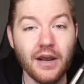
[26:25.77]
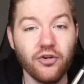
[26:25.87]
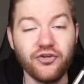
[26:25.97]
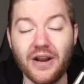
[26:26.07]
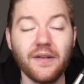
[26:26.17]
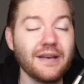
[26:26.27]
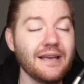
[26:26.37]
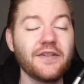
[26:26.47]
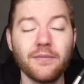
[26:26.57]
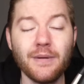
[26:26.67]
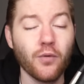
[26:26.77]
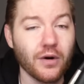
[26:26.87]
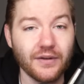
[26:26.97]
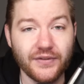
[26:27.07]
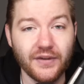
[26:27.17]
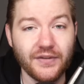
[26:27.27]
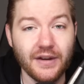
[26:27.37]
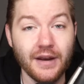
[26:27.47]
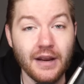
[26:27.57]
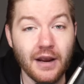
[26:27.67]
Jalen needs to be more
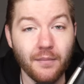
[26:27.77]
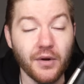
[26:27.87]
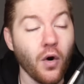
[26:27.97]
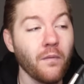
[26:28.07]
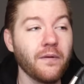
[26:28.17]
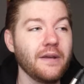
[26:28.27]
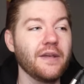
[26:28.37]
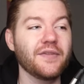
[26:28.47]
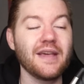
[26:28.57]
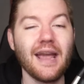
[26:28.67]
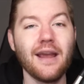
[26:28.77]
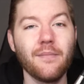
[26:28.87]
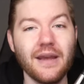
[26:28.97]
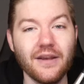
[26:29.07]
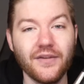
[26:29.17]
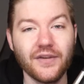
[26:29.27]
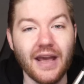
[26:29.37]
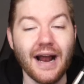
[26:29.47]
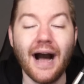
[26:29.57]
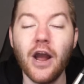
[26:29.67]
consistent, but hopefully this game is
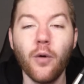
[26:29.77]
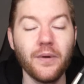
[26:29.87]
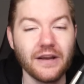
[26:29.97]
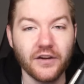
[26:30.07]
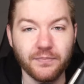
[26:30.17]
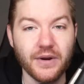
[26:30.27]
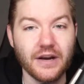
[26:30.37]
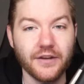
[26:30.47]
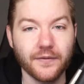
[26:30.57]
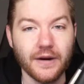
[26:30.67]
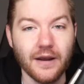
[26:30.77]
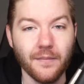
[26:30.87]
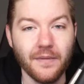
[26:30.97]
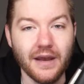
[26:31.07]
an eye-opening experience for him.